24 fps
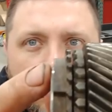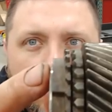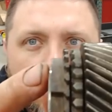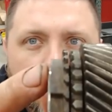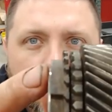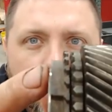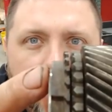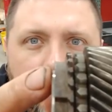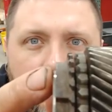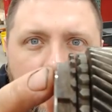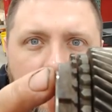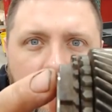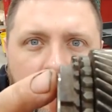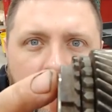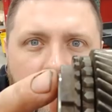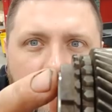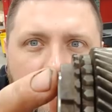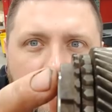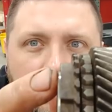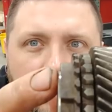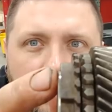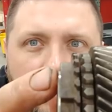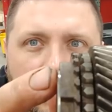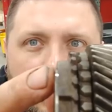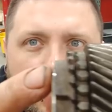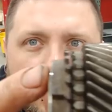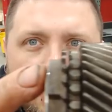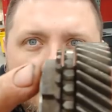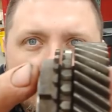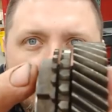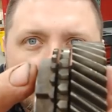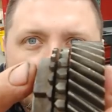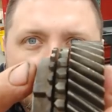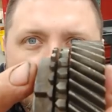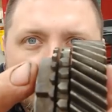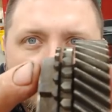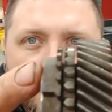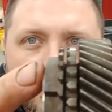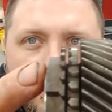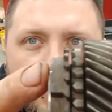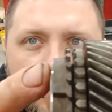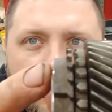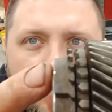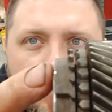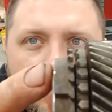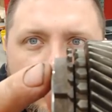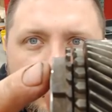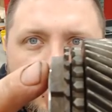Hopefully you can see that in
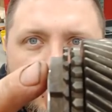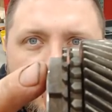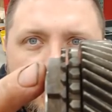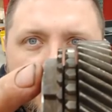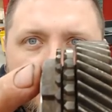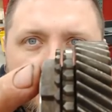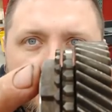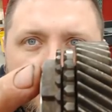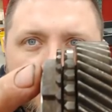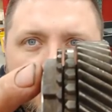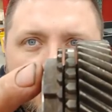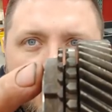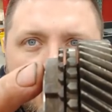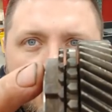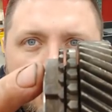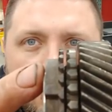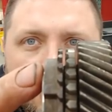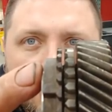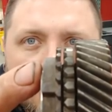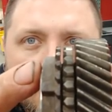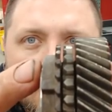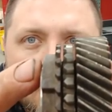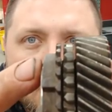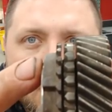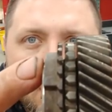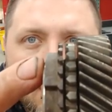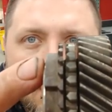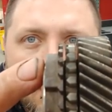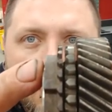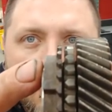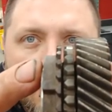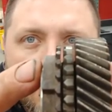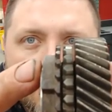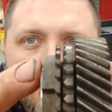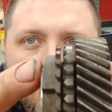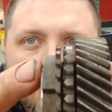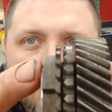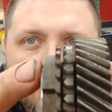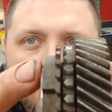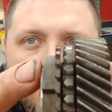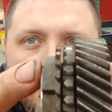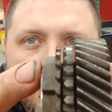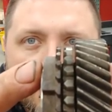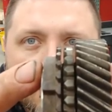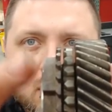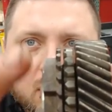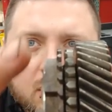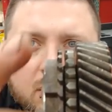between those two uh,
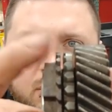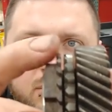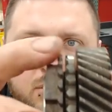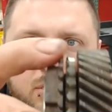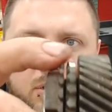gears.